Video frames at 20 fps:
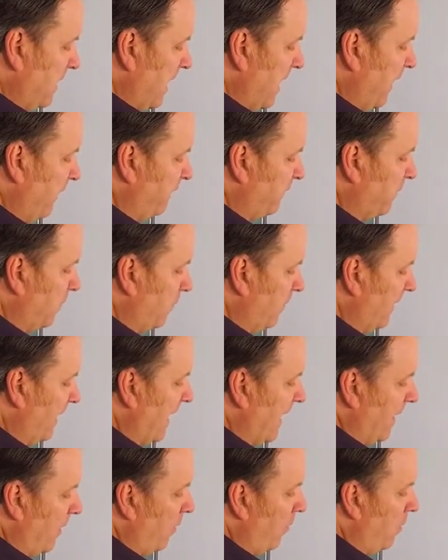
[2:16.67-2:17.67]
You have to
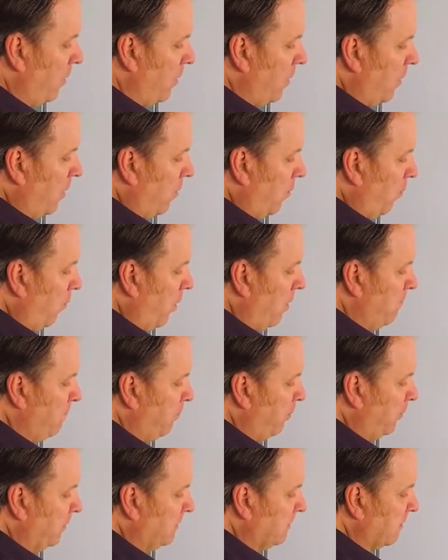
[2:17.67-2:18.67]
allow
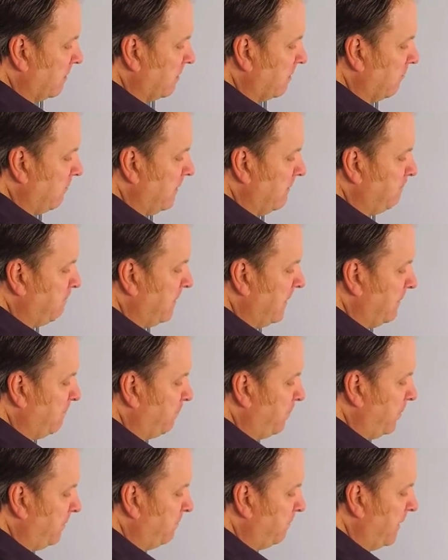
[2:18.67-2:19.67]

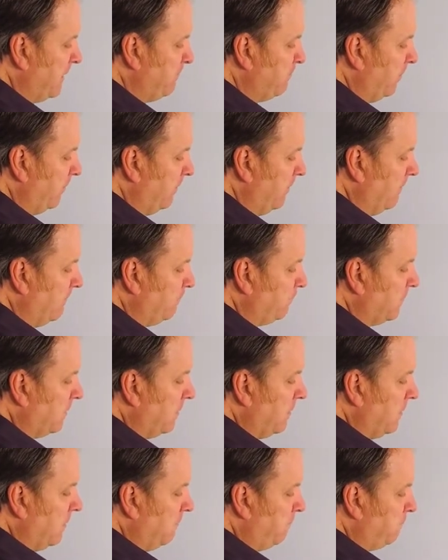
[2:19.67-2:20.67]
1.3 people
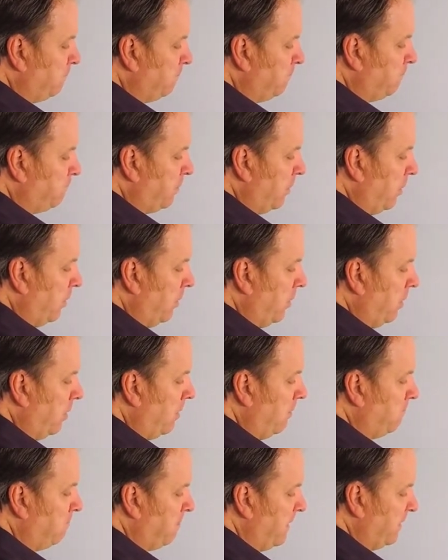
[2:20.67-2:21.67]

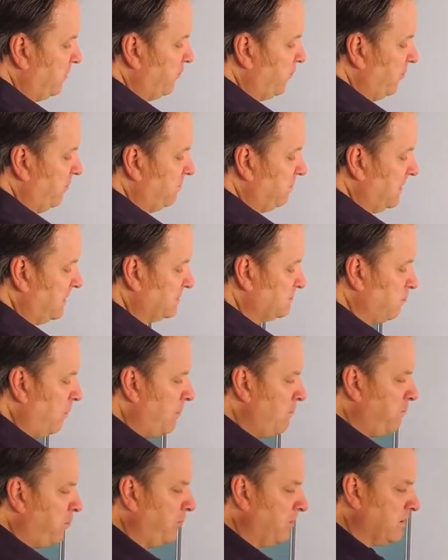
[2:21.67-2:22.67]
per bedroom. That's
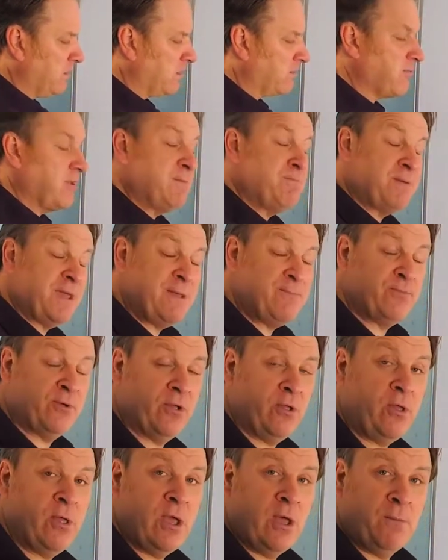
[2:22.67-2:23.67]
1.3
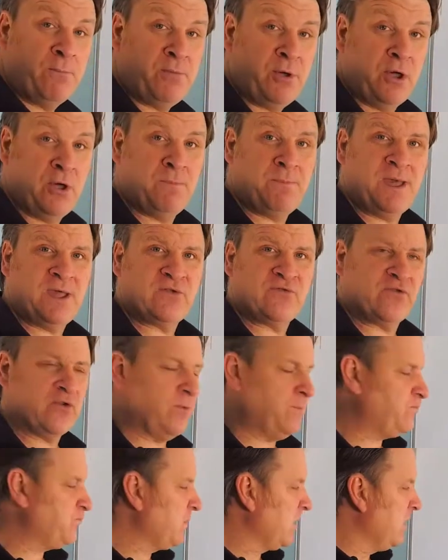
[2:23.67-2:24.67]
people per
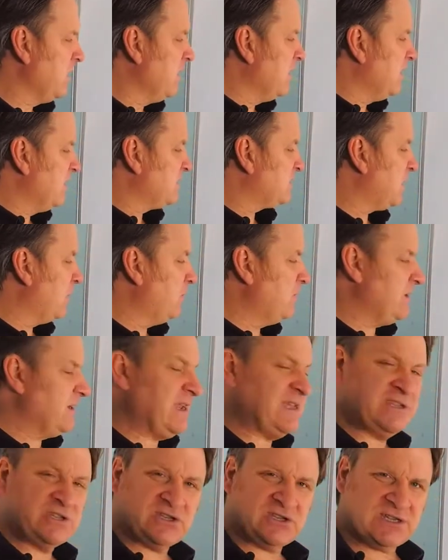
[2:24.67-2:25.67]
bedroom. So
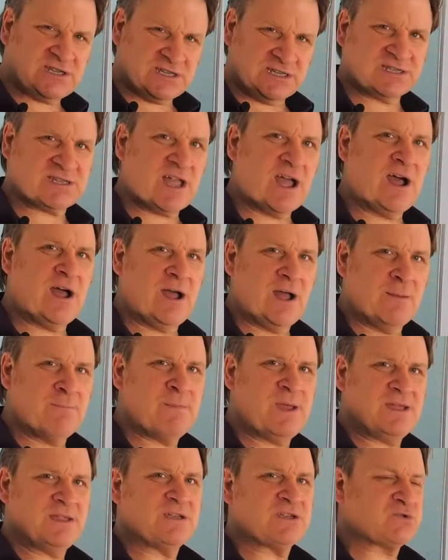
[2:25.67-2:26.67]
let's just start and
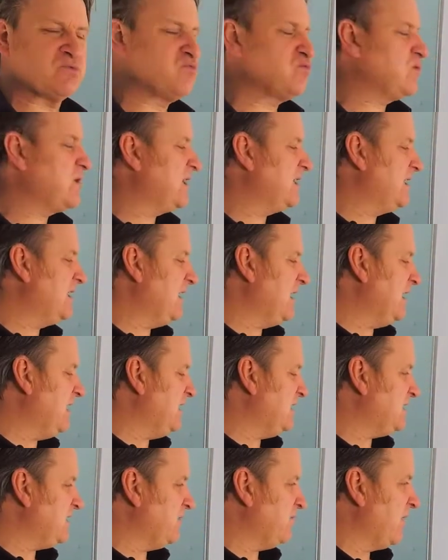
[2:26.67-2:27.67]
make this really
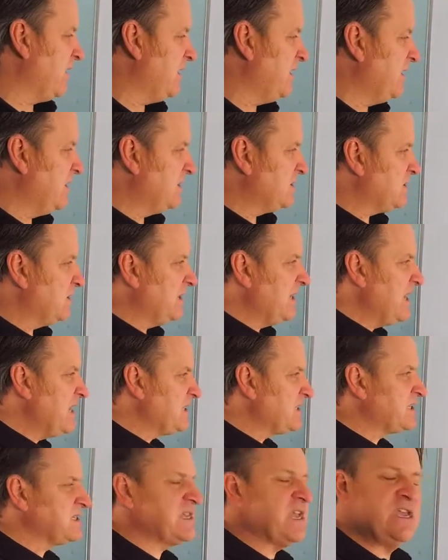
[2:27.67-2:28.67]
easy, right? So
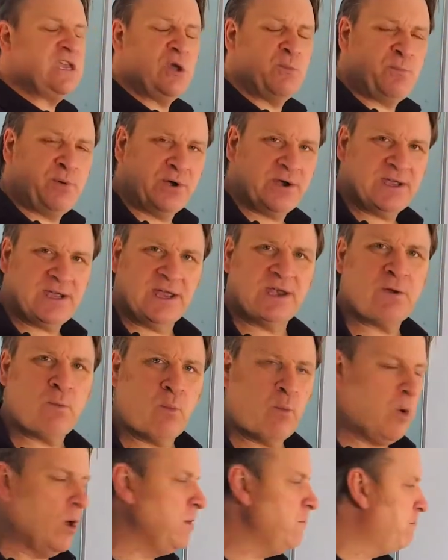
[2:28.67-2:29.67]
let's say you're putting in a
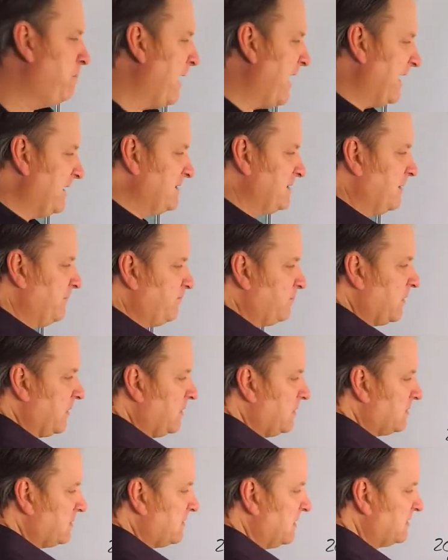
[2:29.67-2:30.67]
one bed.
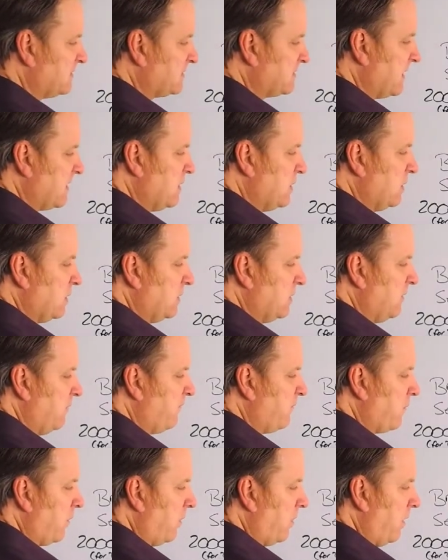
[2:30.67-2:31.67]
Let's say
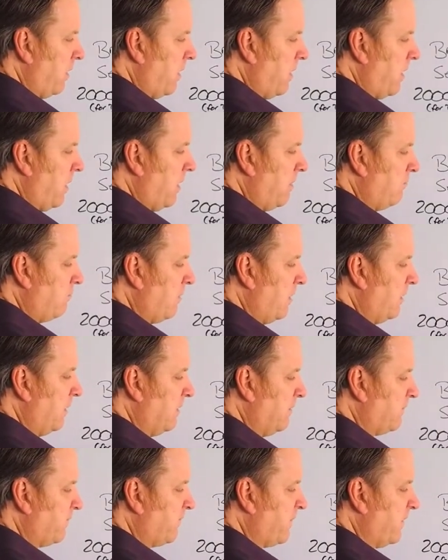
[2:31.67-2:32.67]
you've got,
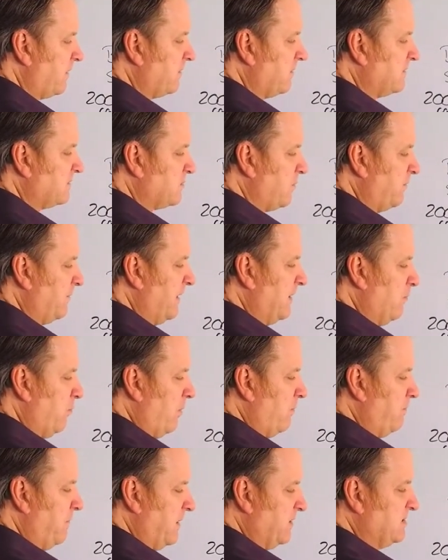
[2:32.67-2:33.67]
there's not many
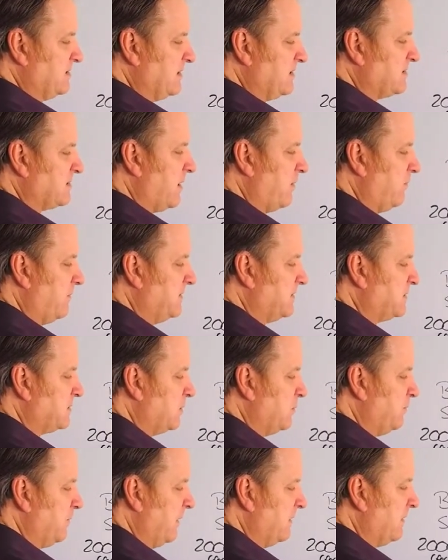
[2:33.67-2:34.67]
one beds. Let's start with a
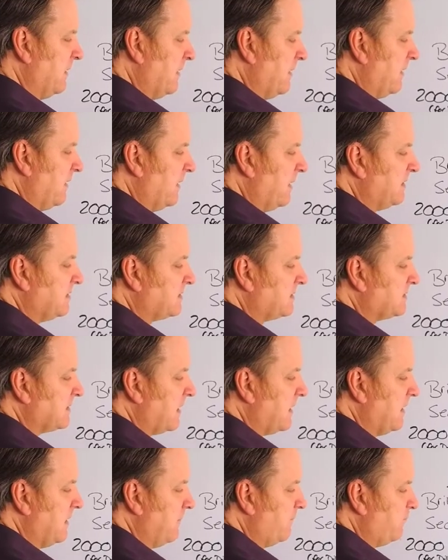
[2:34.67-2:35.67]
two bed. Let's
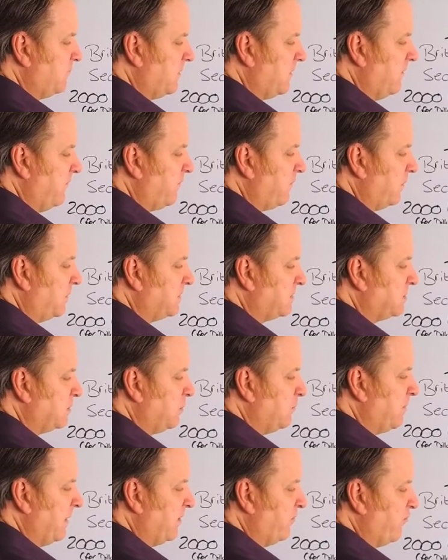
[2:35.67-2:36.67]
say you've got a
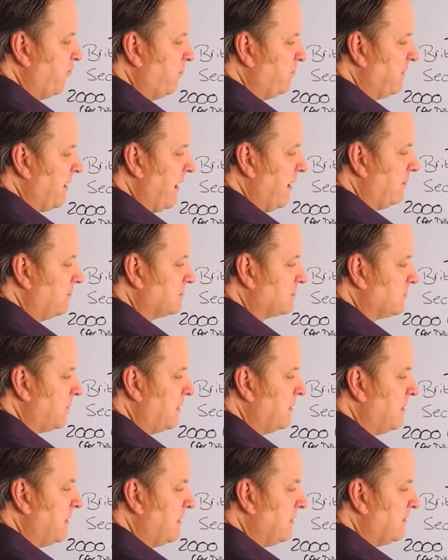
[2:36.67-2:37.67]
two bedroomed house,
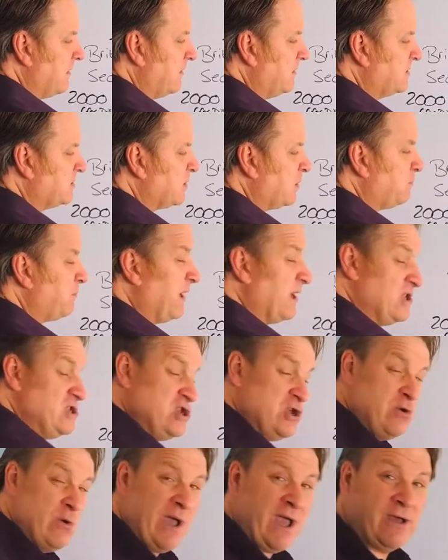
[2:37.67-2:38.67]
right? Now this could be a
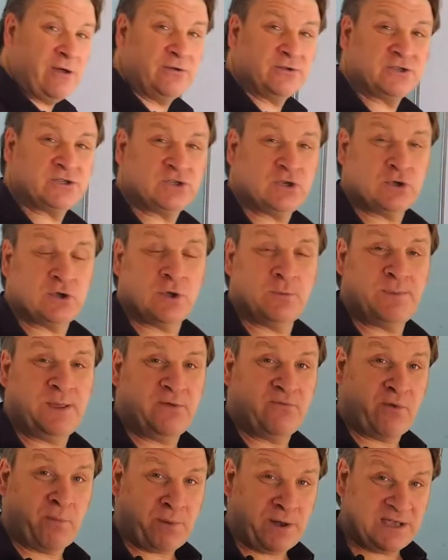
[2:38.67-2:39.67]
new house. You could
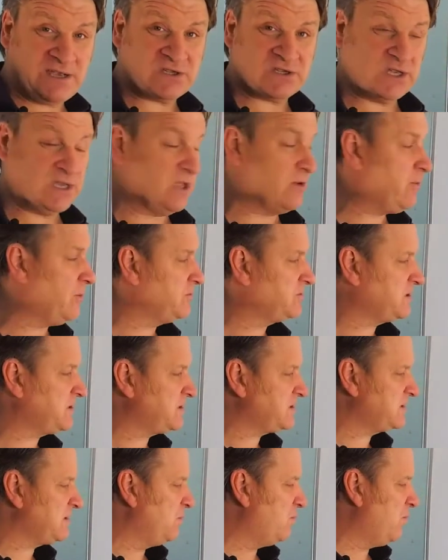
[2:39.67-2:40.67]
be replacing your old
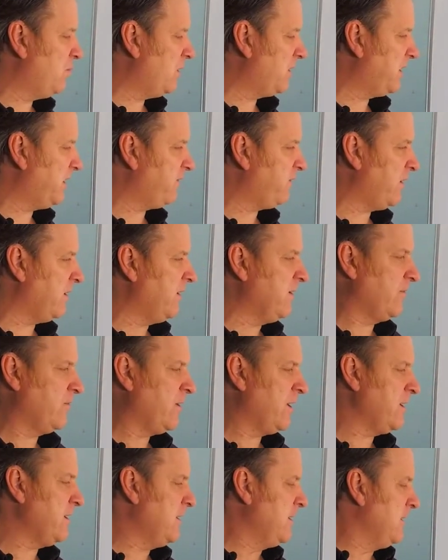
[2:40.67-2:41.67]
system, whatever,
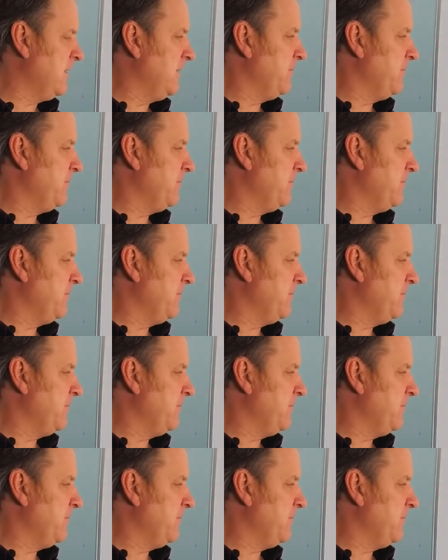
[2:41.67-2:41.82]
right?